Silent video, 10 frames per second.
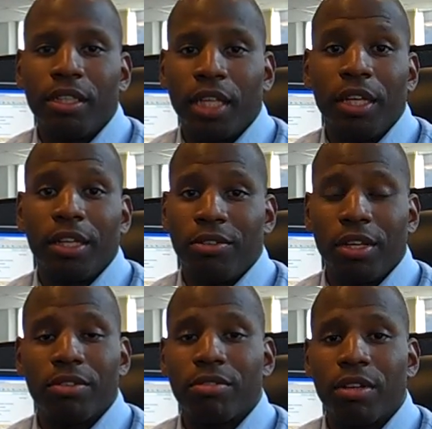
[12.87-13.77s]
didn't
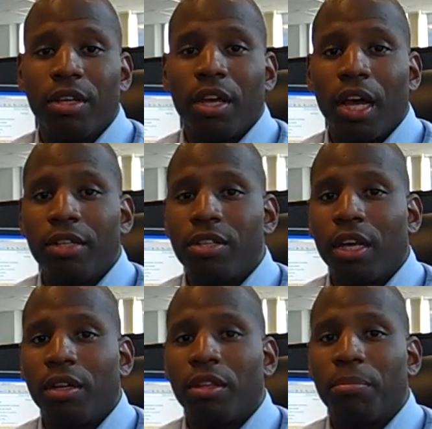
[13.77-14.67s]
exist. I'd
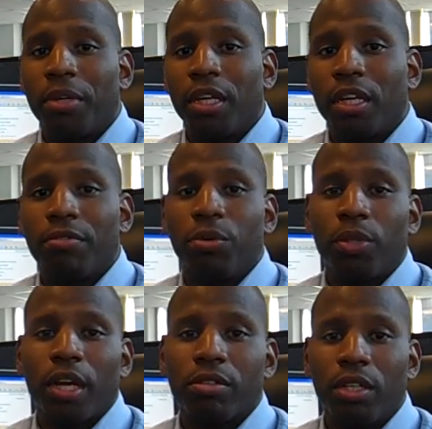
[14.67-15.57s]
say the beginning of
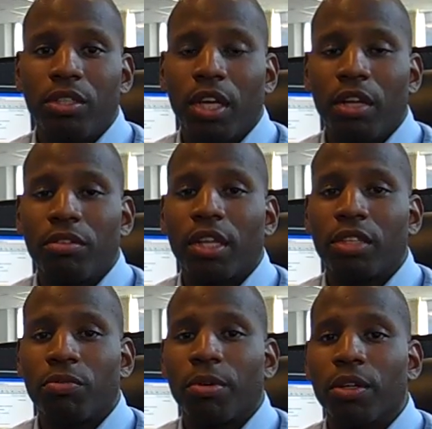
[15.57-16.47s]
2010,
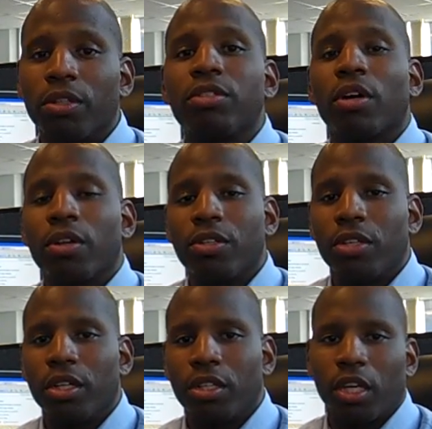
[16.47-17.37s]
things really started
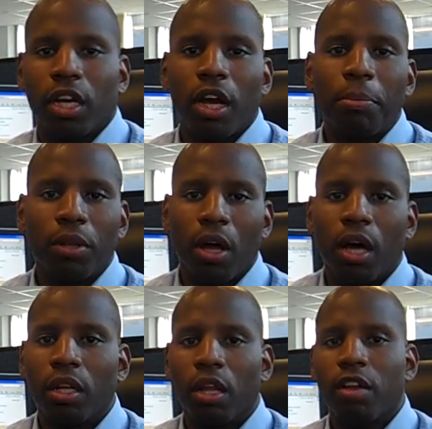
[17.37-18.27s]
to kick up a
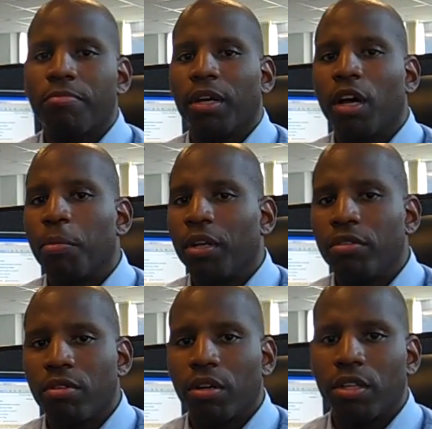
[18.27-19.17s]
lot. A lot of my
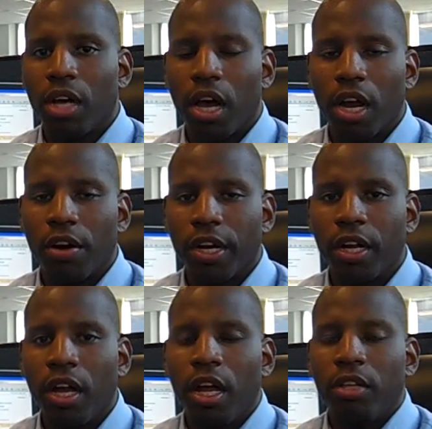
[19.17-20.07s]
companies started
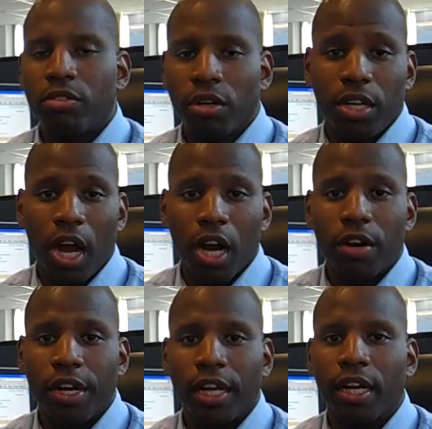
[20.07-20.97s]

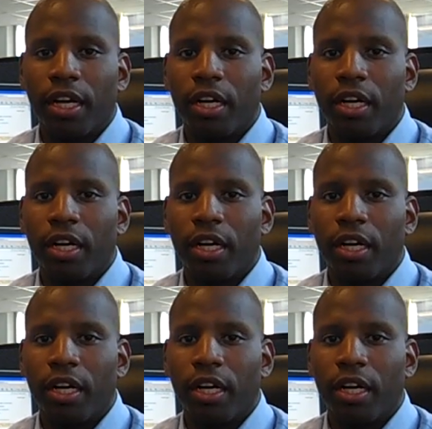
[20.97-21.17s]
hiring